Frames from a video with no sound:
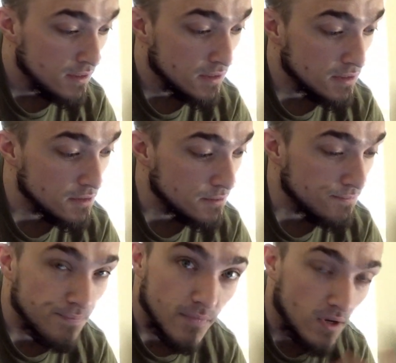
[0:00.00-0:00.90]

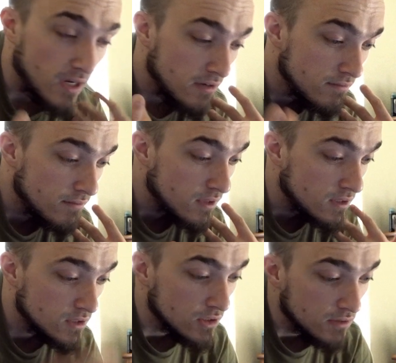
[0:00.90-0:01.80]
I have the
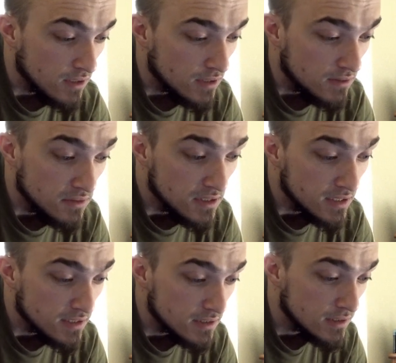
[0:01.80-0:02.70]
Sony
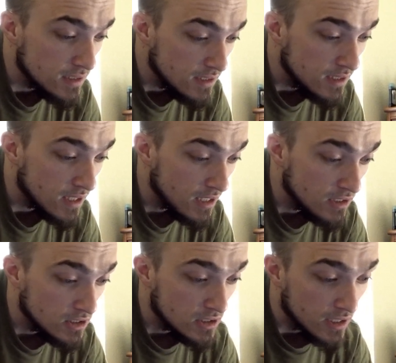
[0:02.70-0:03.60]

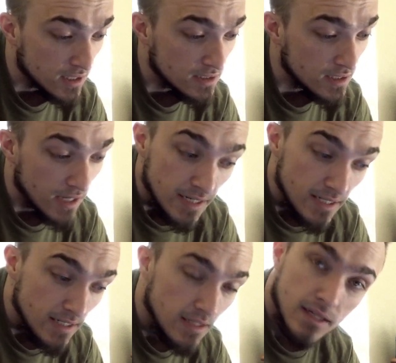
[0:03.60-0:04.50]

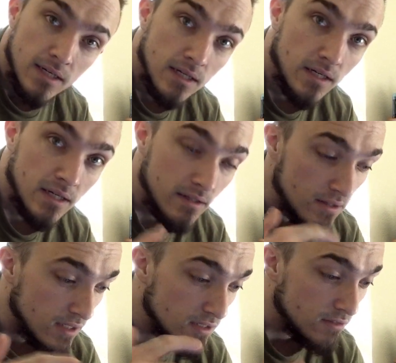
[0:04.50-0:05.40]
DSC-HX80. It
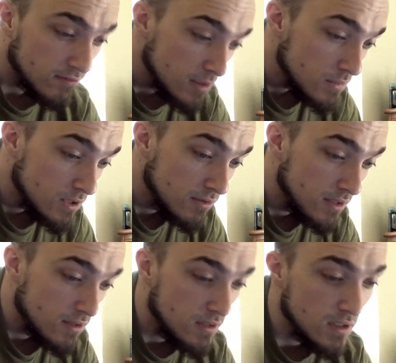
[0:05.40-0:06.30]
has a flip
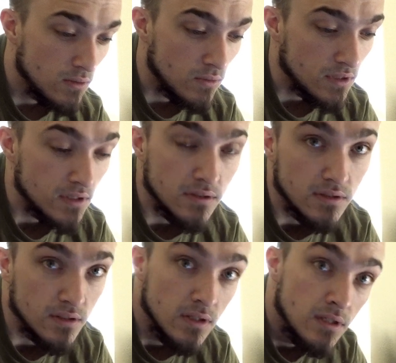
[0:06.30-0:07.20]
screen on it where you
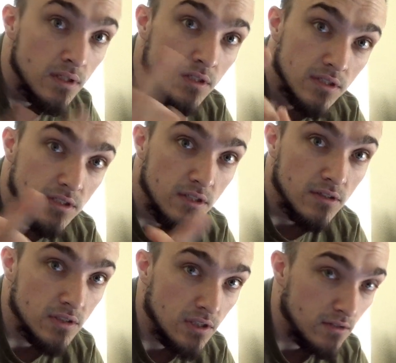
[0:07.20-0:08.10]
can see
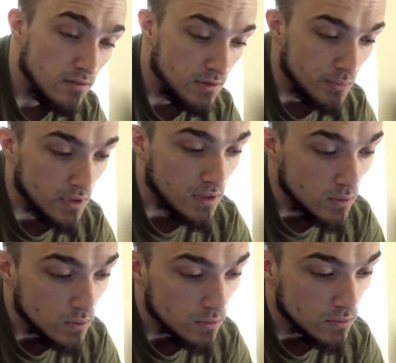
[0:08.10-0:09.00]
yourself. It's pretty
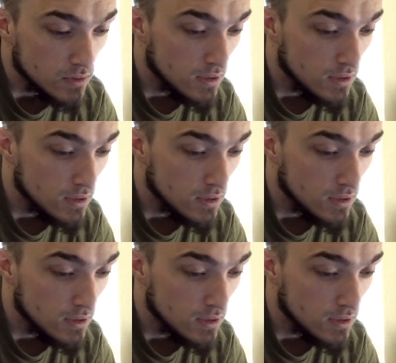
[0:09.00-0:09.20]
cool.